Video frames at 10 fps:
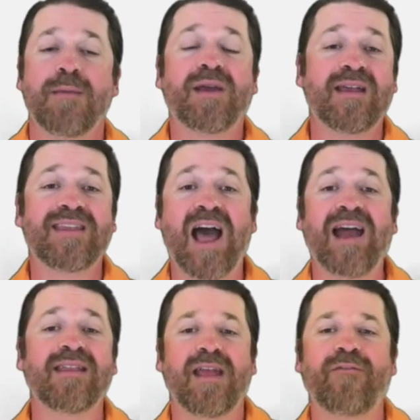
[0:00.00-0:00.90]
Because
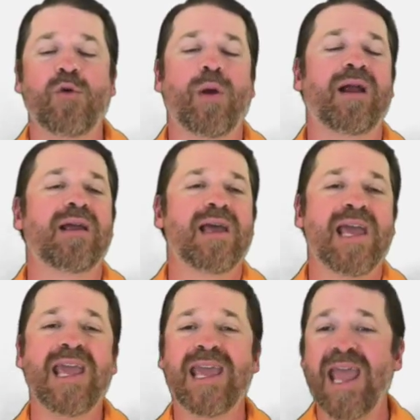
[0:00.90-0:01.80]
God is everywhere,
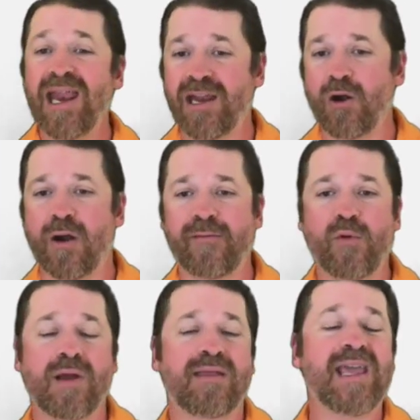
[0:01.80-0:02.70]
He can hear our
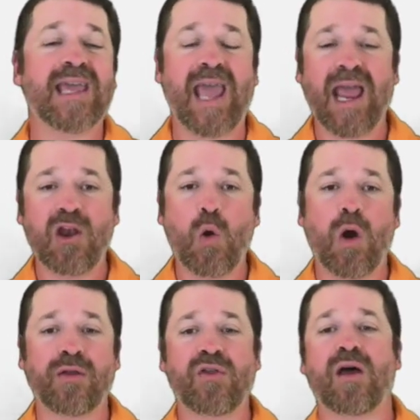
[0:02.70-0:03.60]
voice. He can know
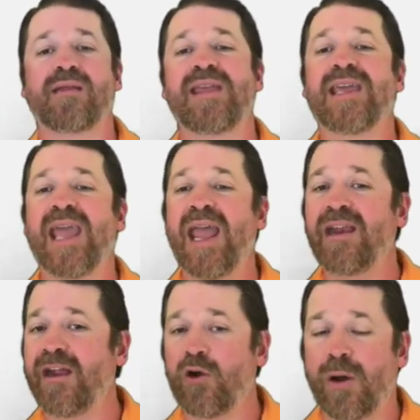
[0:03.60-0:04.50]
our thoughts. He
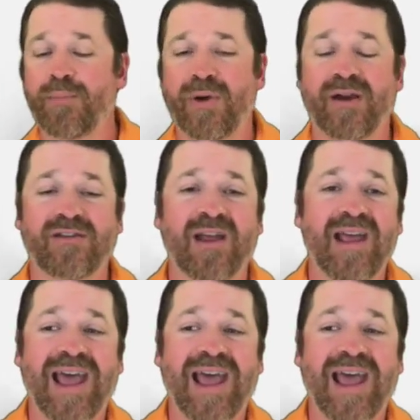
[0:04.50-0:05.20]
can hear our prayers.